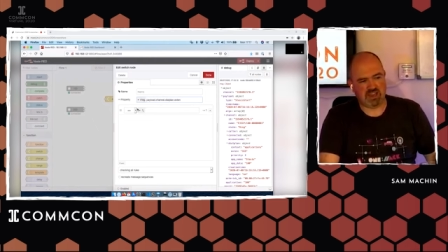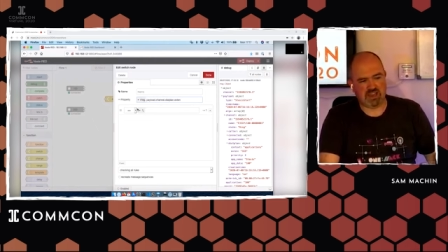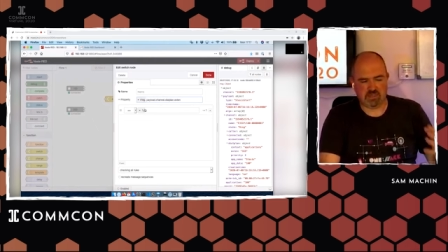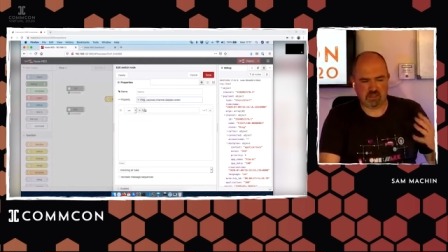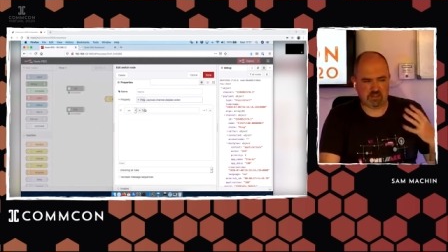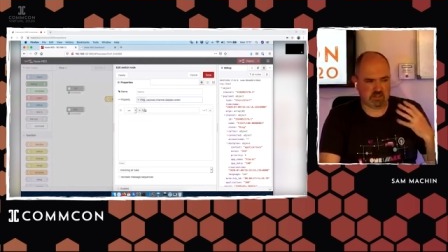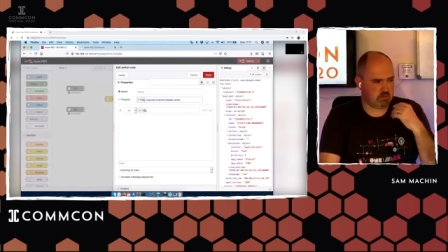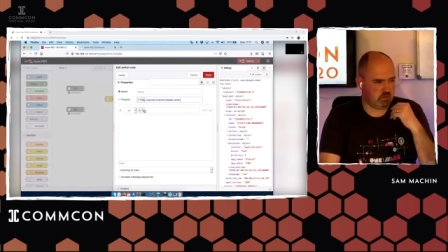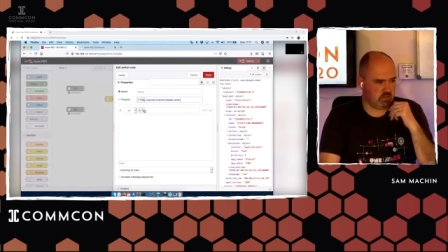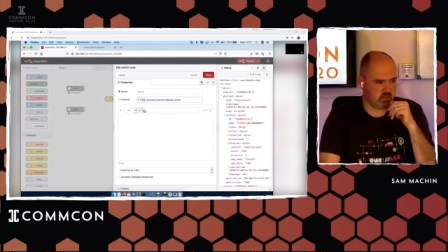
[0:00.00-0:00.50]

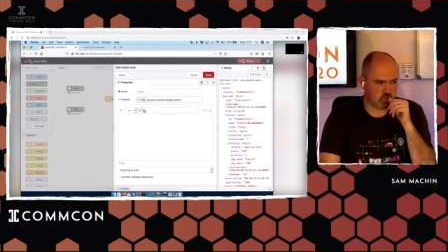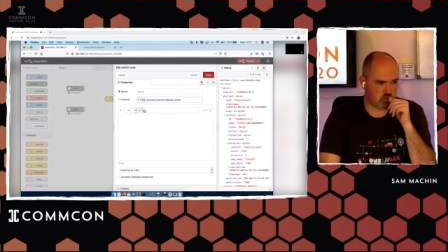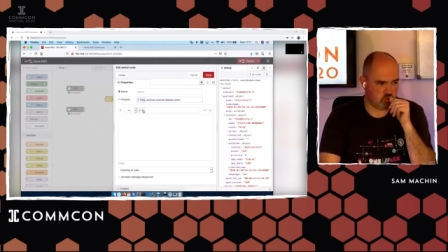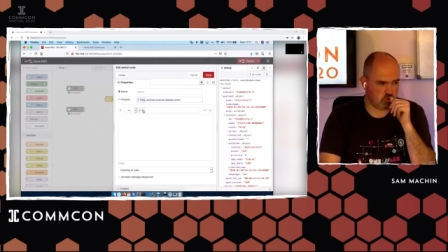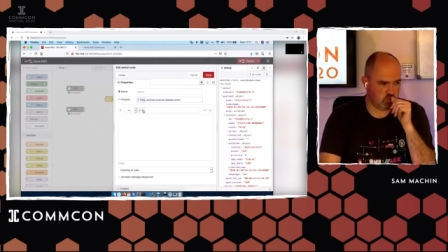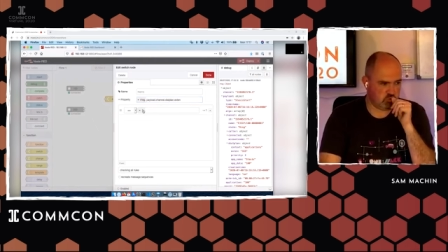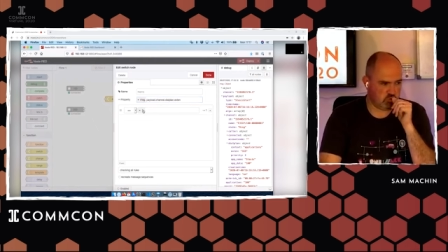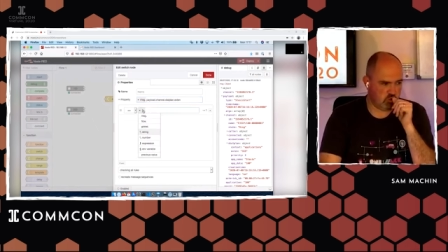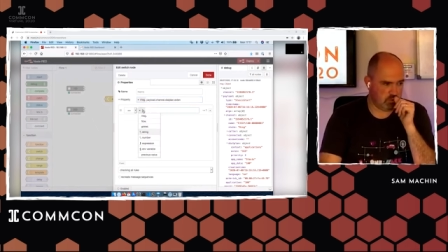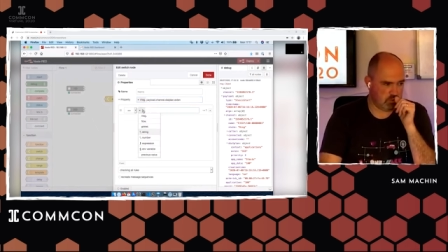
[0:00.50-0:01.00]
Again, this
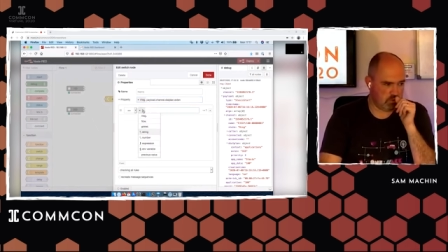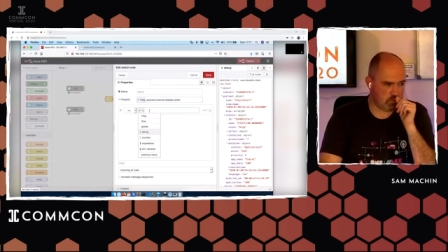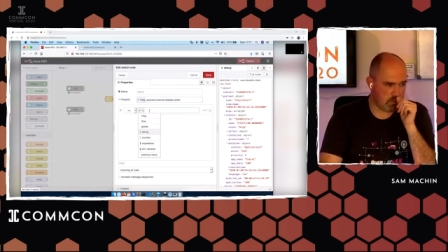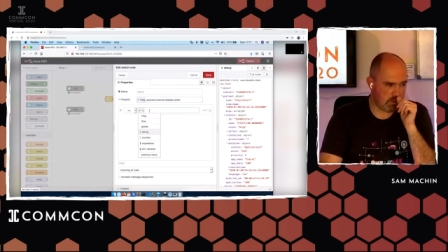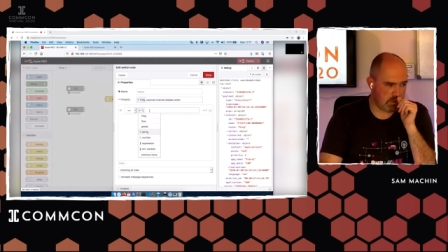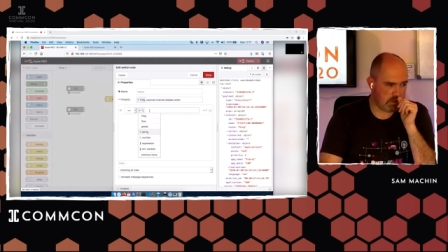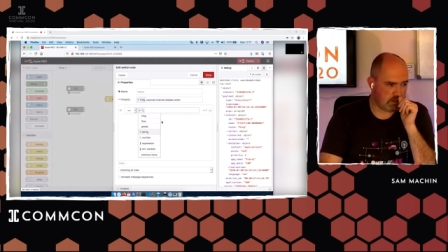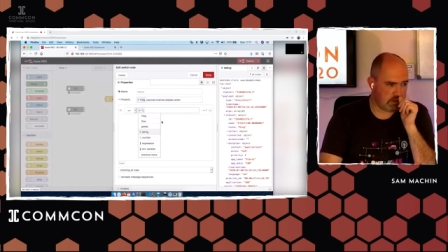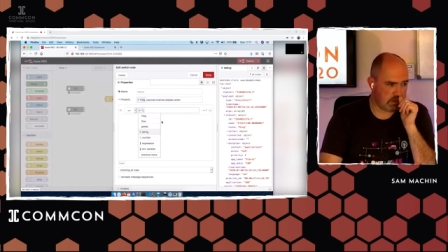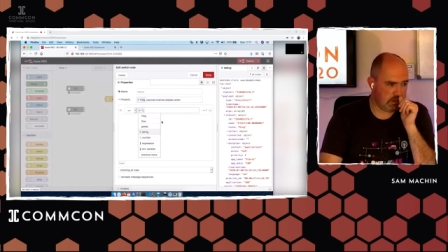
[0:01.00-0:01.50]
should probably
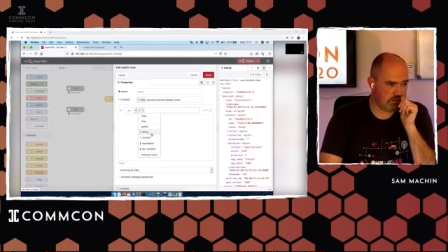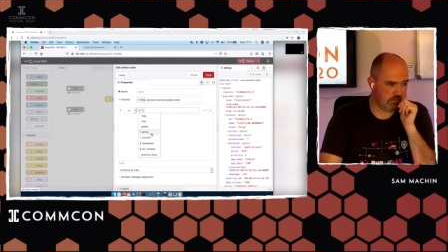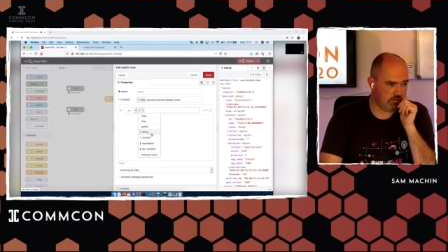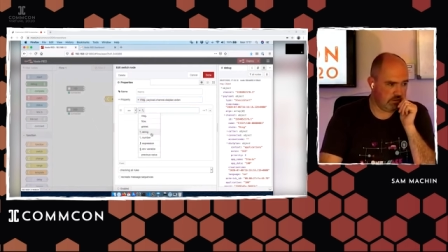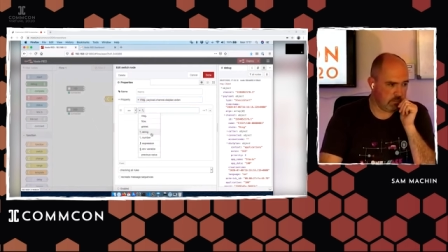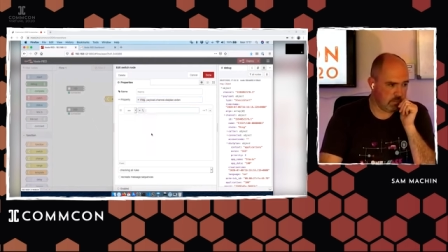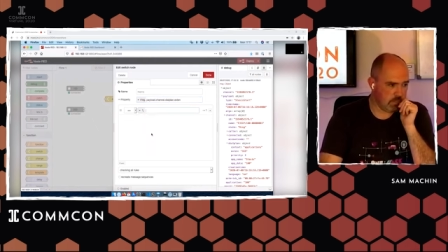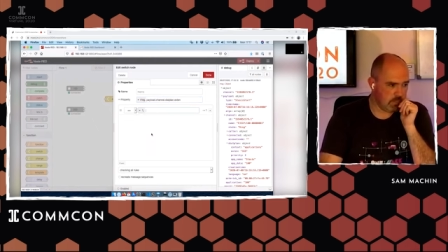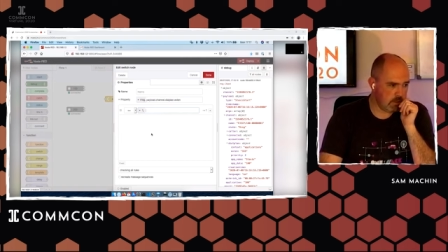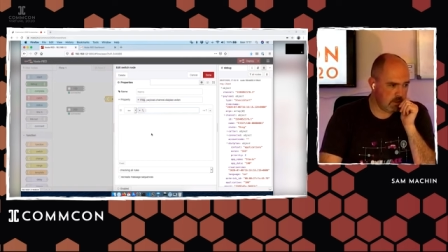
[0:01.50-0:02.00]
be made
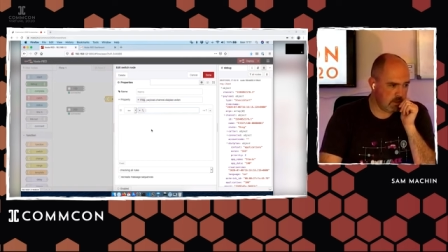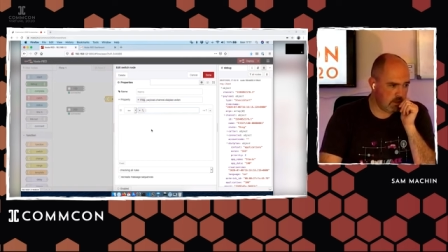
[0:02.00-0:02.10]
clearer.